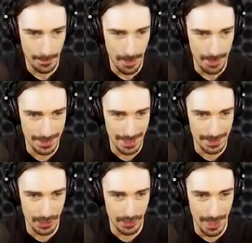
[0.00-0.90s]
Come on, get
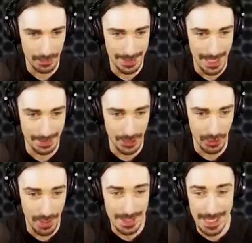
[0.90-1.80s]
the crown, get the
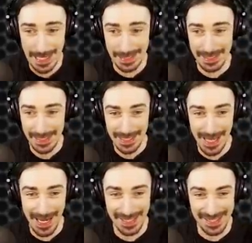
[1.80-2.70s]
crown! Yes! No. Oh.
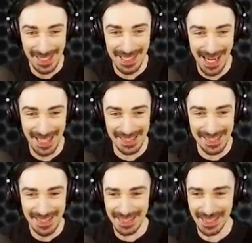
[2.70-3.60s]
Yes! No. Oh.
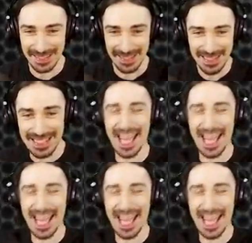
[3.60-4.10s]
Yes! Yes! No. Oh.